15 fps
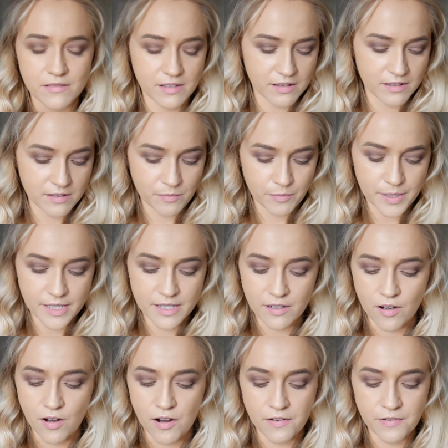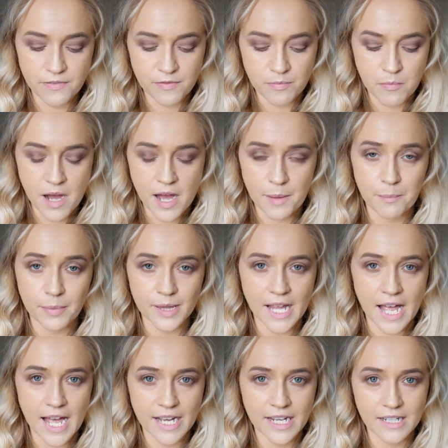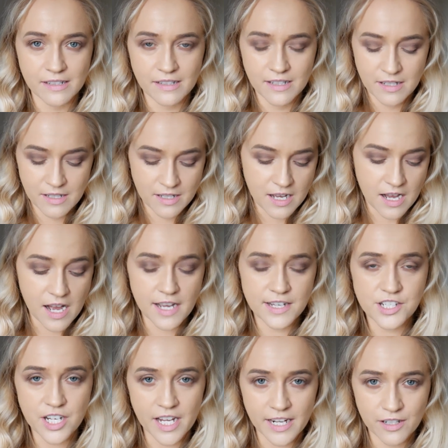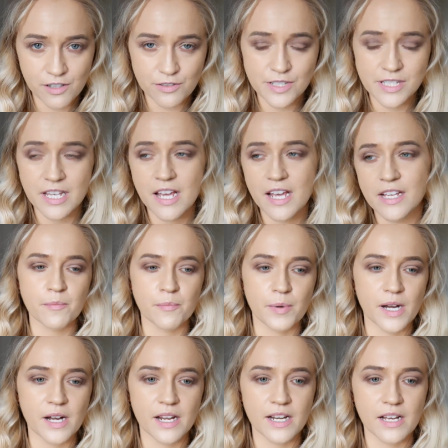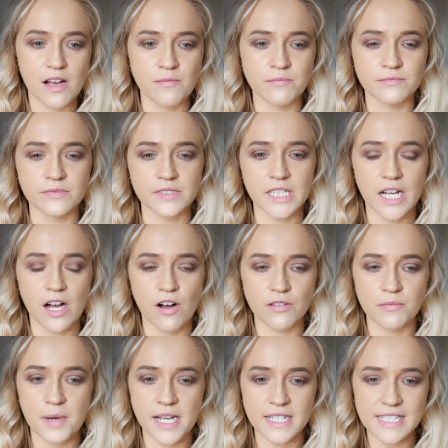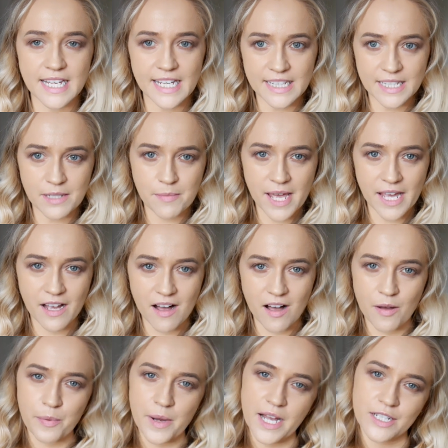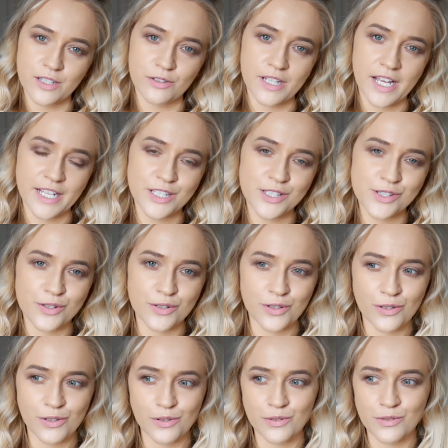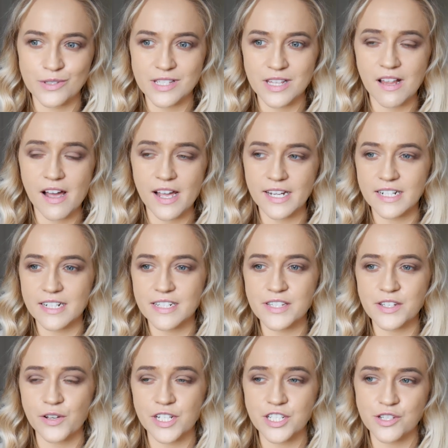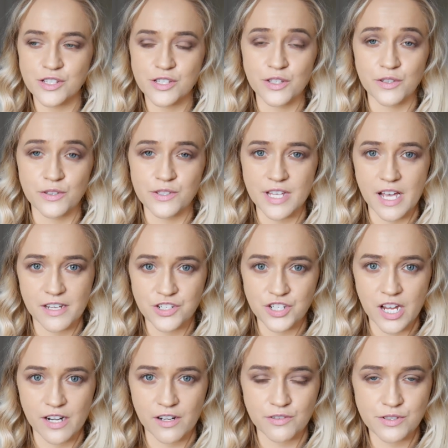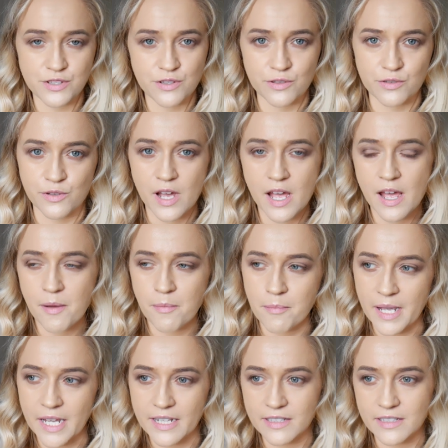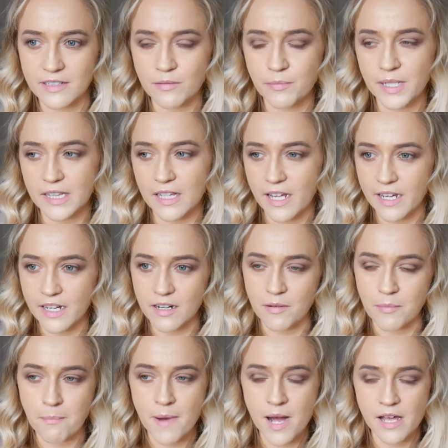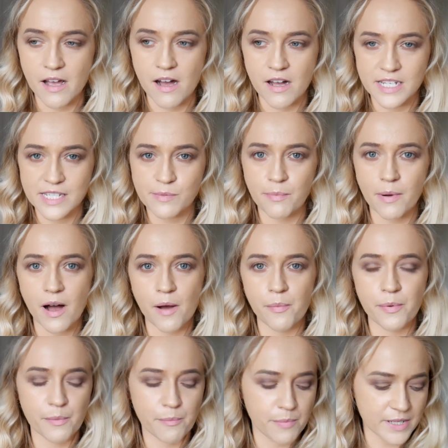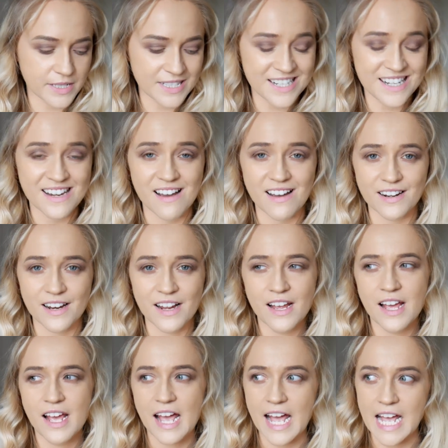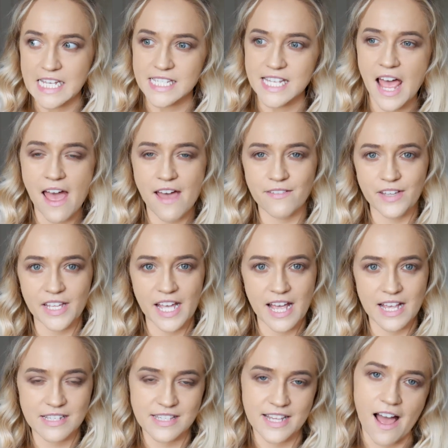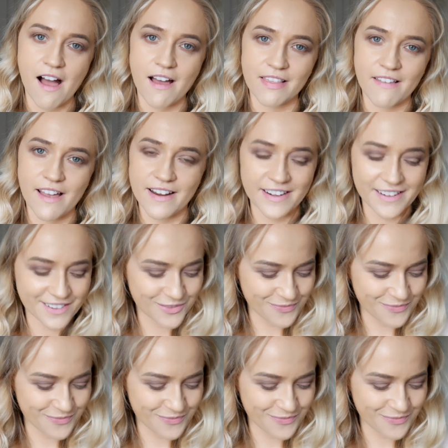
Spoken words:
a little bit of my black eyeshadows, but on my daily makeup I don't like to use liner, so I just use eyeshadows to make a little bit like my eyes pop, but not as heavy as the eyeliner.